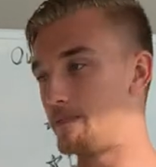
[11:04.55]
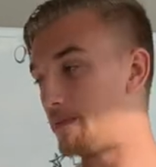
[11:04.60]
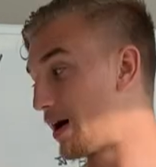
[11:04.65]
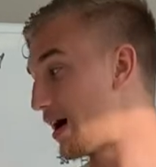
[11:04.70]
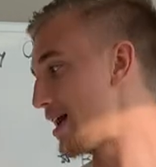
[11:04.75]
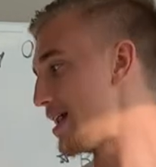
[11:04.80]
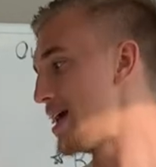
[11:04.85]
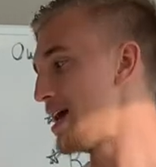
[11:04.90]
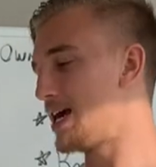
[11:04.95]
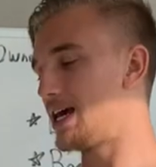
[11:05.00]

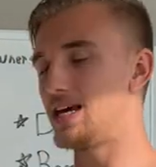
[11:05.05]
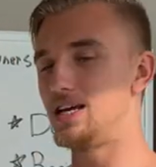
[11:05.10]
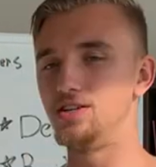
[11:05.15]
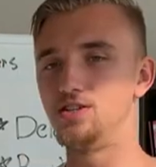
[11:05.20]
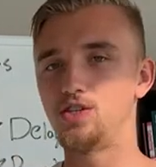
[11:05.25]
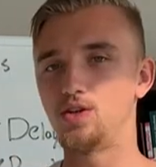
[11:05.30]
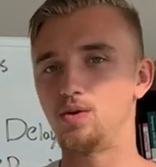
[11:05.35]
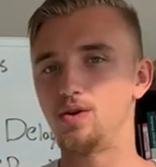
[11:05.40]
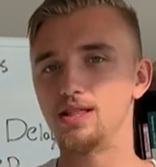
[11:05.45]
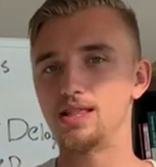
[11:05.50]
But in
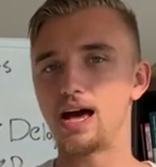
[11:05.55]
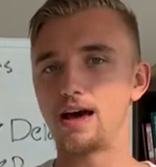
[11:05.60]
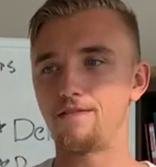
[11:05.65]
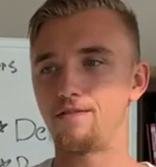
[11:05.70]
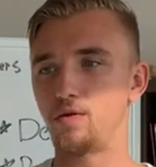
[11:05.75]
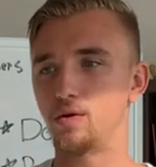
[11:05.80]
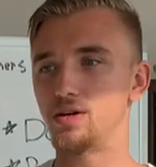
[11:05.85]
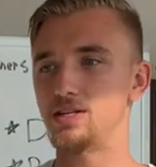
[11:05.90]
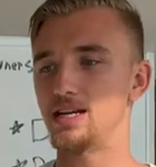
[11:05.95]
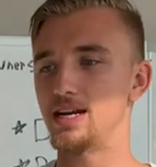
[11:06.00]
doing that
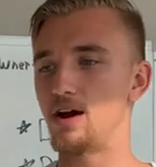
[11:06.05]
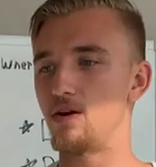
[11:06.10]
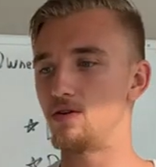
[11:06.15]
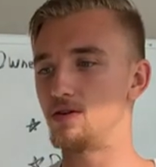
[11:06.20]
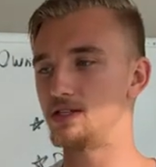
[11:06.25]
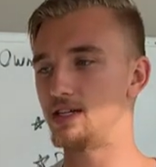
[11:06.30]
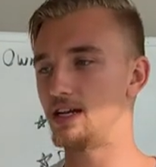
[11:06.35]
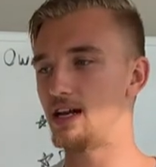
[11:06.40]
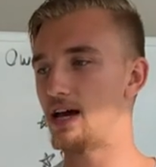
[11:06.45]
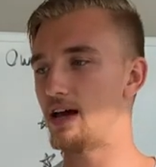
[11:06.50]
14
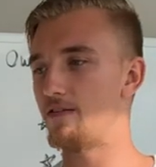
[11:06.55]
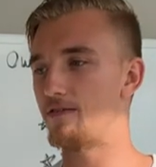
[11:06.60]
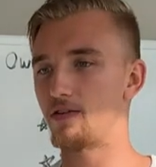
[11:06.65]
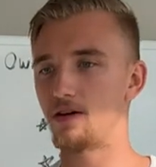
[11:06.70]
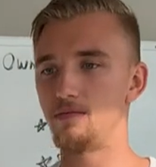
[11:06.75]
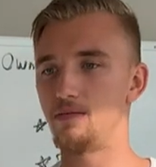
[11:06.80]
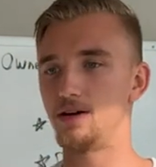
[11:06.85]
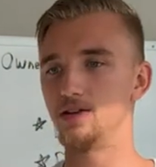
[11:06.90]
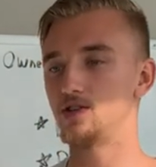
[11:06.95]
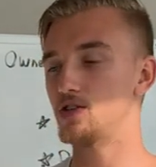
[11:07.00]
hours a day for
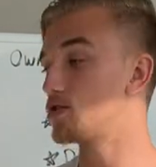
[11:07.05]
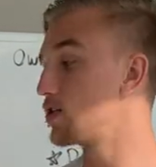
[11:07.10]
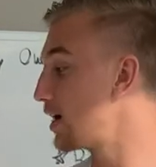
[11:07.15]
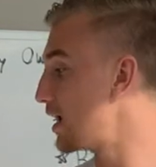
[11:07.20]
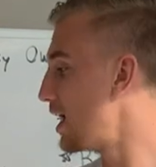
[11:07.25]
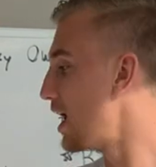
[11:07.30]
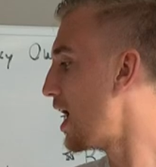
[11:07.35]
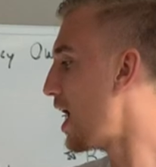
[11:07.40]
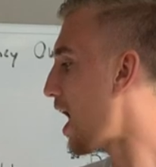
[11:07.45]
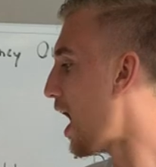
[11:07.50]
a month
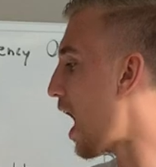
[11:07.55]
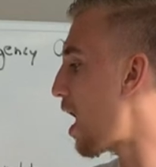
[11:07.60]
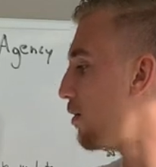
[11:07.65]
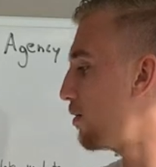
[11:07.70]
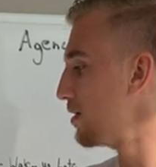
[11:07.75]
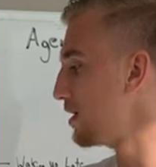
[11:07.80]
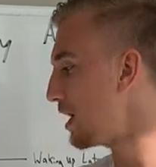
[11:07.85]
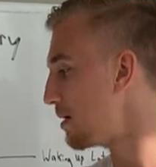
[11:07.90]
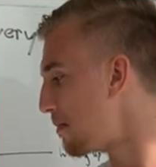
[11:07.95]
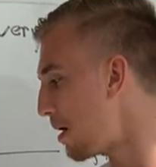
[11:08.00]
straight, I
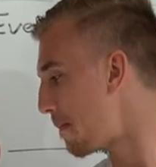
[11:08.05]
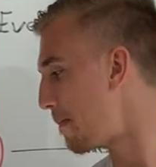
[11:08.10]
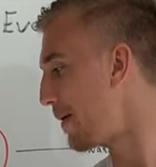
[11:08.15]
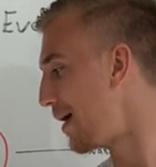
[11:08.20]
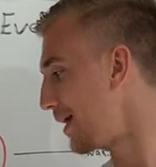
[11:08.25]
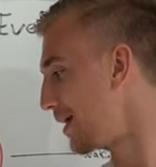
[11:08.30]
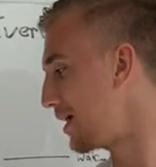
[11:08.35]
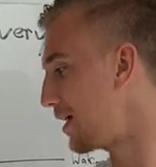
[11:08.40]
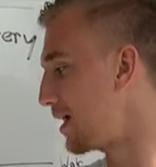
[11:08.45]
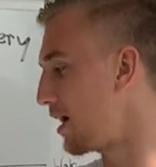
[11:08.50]
would get my
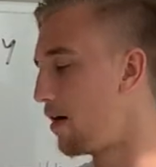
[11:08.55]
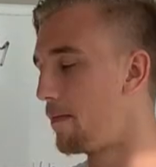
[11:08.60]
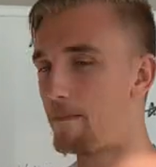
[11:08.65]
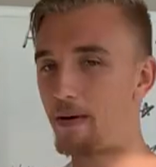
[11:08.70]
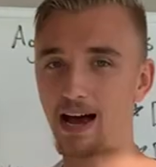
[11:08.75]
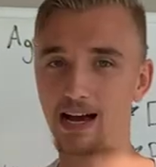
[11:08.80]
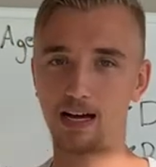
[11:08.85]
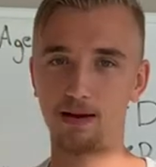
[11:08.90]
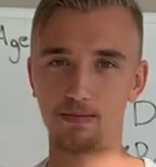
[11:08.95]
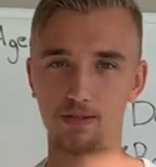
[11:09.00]
bank account
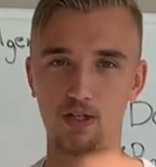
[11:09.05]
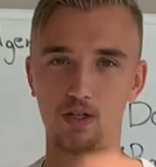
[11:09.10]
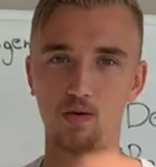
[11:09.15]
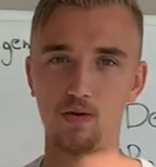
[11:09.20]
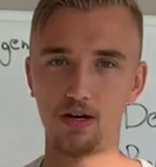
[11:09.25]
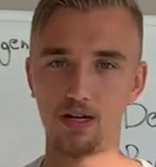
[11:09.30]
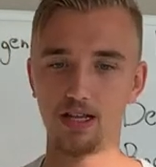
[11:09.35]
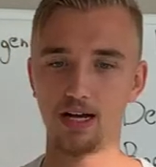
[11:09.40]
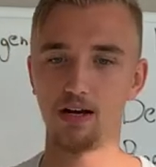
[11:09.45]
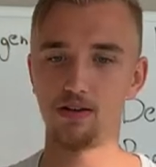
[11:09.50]
back up to
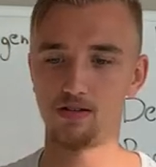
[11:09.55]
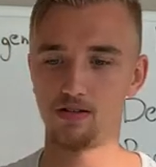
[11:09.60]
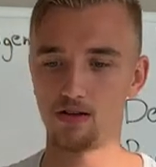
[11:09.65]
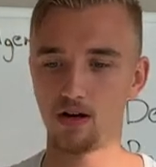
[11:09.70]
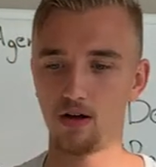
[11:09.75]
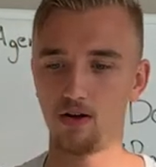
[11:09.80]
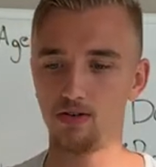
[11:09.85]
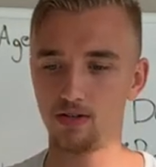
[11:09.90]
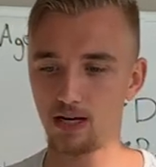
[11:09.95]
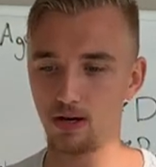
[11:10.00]

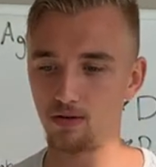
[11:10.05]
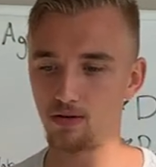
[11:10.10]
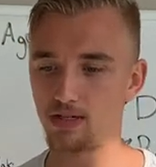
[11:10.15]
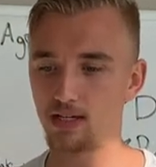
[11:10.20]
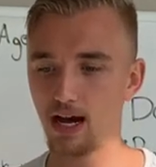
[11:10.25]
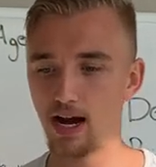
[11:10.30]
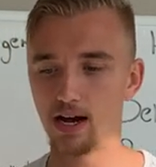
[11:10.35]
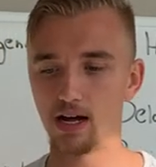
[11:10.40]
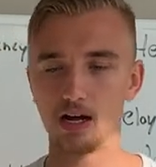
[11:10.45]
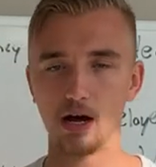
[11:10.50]
$20,000. I would
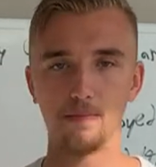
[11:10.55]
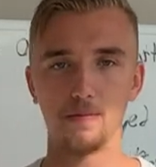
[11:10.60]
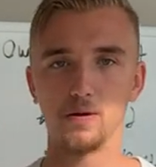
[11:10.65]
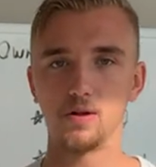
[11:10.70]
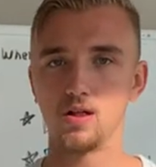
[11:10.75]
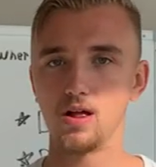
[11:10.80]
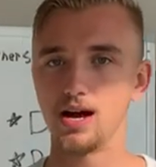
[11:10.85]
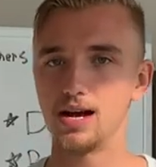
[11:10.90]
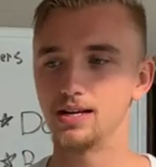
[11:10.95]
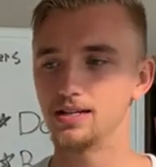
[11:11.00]
sign a couple
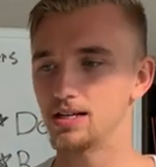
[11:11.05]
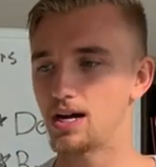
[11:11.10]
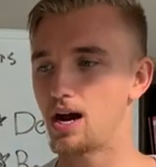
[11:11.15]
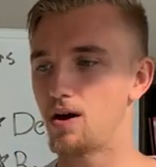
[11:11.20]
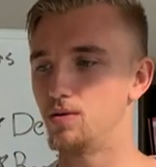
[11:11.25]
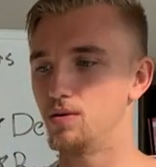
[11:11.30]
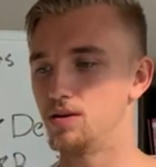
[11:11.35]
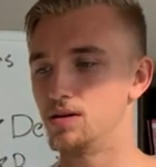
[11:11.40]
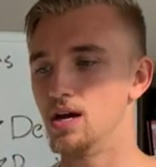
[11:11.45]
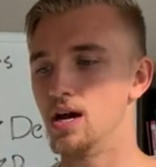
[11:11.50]
clients. I
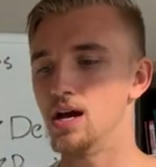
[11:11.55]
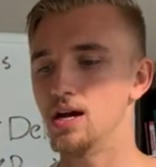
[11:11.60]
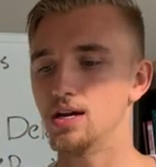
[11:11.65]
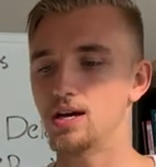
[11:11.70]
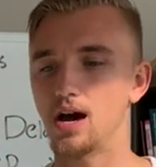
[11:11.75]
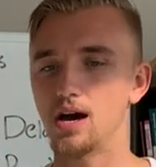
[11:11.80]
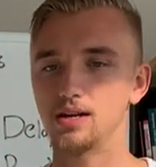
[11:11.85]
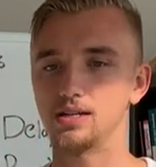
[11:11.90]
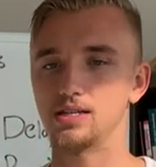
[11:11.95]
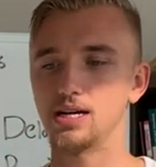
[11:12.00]
would
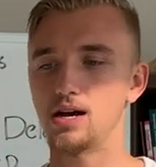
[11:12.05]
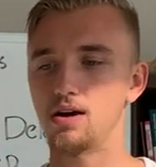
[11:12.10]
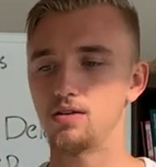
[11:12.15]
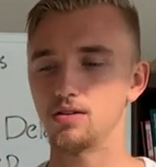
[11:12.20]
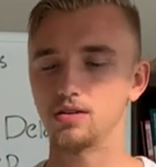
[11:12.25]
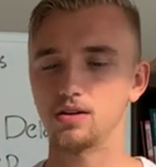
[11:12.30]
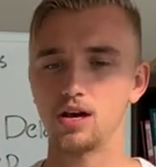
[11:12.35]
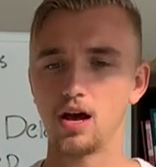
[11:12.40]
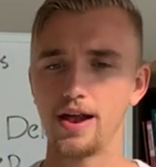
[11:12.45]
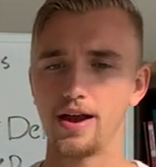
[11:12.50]
cut
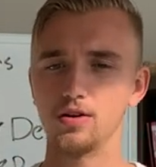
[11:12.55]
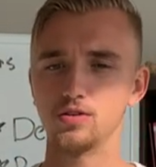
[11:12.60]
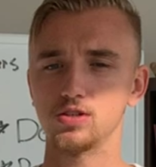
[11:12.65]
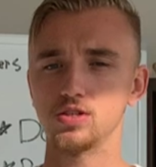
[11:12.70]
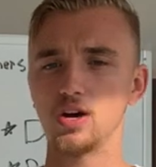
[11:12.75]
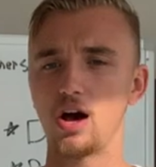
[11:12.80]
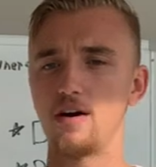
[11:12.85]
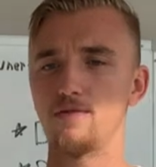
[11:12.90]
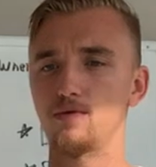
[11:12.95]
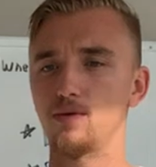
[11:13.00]
out, cut out
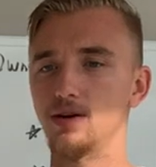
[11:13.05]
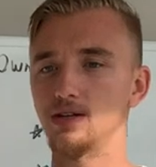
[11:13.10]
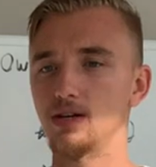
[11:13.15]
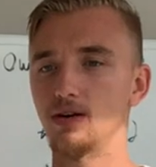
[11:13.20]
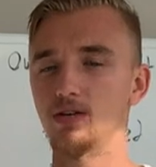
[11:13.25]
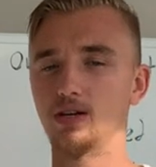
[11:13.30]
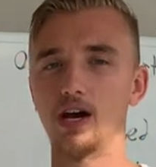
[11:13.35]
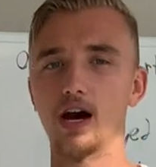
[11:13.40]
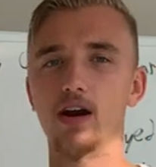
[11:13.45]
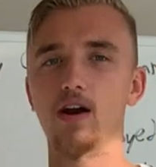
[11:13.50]
softwares. I
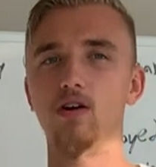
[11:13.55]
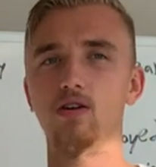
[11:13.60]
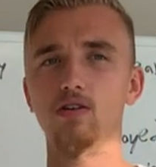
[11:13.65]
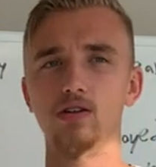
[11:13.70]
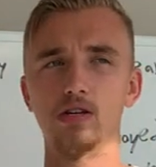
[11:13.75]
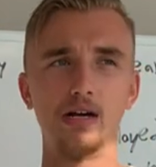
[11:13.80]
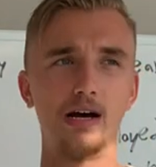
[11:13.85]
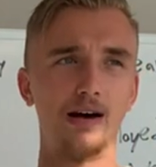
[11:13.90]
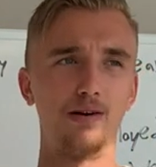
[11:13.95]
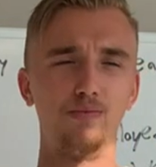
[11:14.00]
would cut out
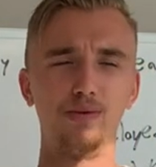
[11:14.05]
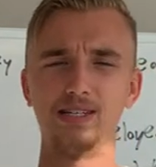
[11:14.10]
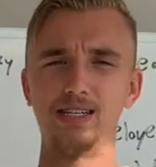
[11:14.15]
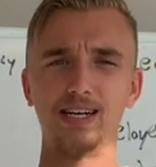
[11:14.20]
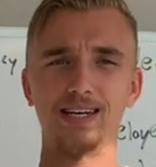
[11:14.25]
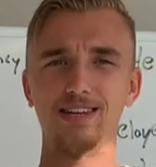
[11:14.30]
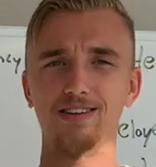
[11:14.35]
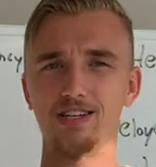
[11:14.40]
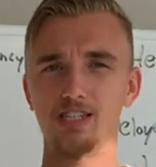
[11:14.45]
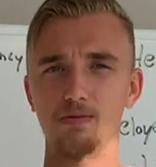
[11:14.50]
uh,
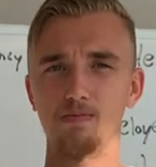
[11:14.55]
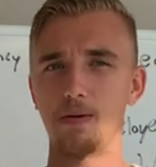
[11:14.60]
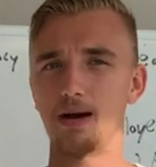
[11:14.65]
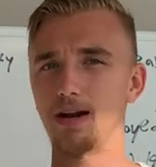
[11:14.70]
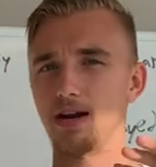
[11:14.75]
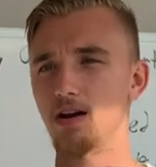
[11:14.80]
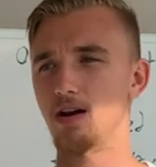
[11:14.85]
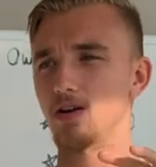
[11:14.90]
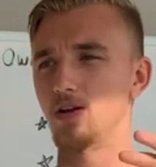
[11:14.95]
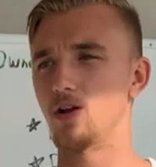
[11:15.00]
ridiculous
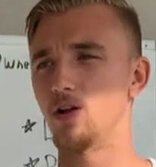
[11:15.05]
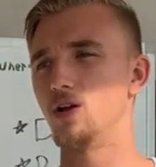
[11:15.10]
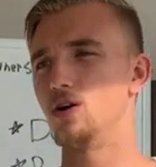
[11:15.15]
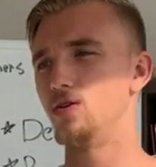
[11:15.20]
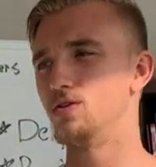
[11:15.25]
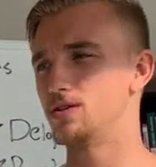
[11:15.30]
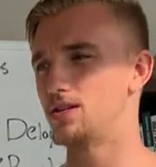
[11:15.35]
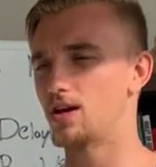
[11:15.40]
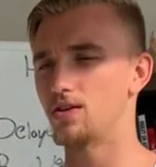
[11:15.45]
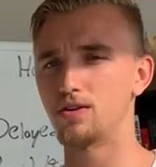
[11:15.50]
spending on
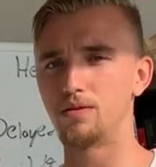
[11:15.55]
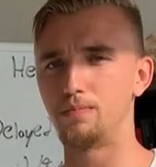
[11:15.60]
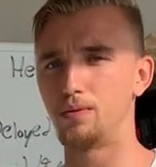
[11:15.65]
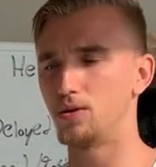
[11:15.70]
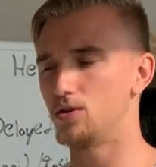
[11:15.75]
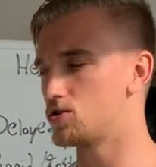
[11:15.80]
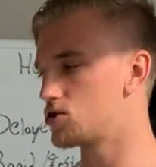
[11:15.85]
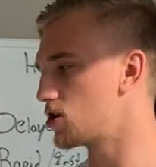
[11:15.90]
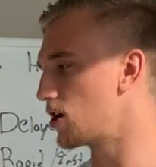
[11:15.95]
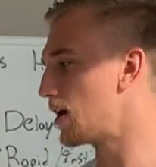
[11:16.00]
clothes and other
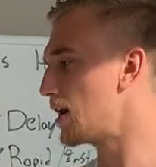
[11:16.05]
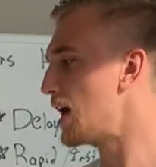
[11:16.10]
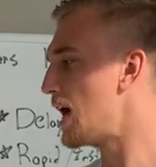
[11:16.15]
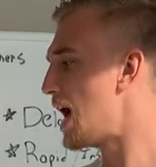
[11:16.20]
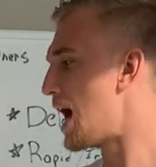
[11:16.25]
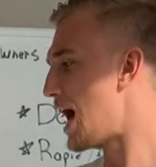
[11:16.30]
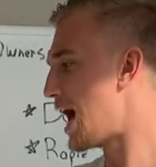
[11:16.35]
bullshit.